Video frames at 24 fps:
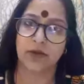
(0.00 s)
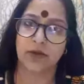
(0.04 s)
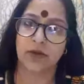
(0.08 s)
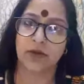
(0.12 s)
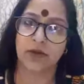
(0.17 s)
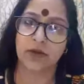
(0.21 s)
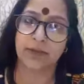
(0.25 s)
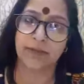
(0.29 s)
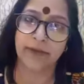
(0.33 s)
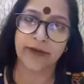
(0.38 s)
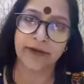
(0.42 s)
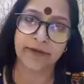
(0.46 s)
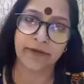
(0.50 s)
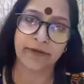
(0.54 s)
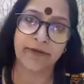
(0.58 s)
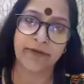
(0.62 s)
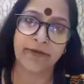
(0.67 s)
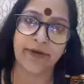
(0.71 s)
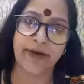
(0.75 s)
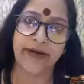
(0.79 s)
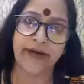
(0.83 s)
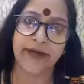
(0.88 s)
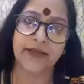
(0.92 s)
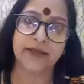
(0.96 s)
all my
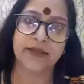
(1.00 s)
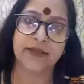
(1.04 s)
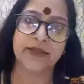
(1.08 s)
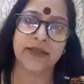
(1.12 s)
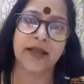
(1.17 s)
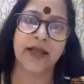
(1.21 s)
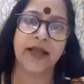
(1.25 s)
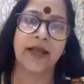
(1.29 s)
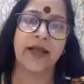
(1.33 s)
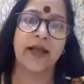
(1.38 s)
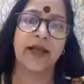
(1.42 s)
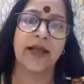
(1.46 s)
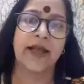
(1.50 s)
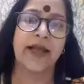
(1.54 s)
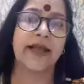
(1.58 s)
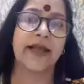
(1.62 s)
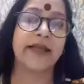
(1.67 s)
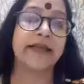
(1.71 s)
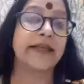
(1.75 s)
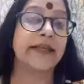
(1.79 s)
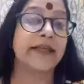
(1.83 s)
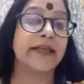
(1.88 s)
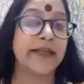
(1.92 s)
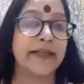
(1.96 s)
friends,
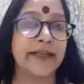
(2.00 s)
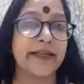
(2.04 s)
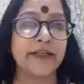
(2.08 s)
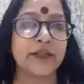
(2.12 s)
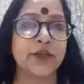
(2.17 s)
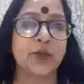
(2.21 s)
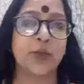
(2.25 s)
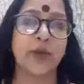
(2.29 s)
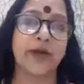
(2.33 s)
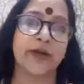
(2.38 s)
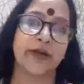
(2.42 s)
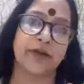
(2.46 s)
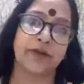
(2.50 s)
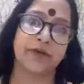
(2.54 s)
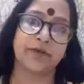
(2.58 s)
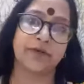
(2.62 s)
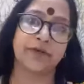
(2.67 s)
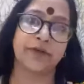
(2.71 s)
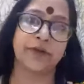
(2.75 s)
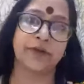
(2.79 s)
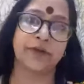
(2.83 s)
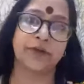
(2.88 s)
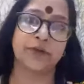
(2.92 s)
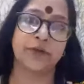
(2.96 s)
and each one of
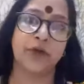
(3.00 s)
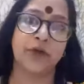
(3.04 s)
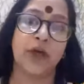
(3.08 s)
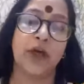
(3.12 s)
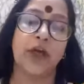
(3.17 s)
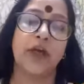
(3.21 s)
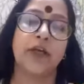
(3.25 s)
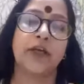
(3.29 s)
you